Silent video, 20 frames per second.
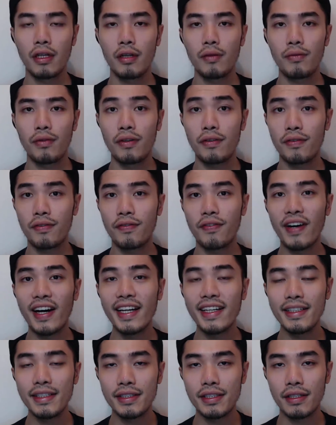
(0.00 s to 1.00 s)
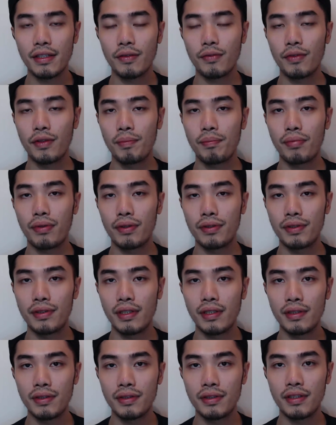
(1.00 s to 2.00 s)
We fight, we
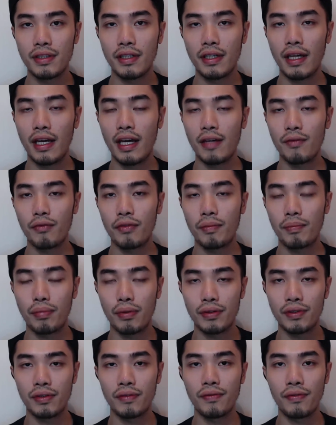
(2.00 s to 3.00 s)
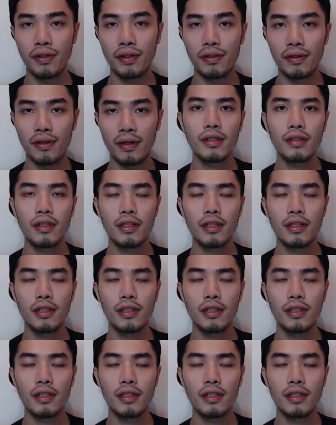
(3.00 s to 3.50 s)
persist, and we persevere.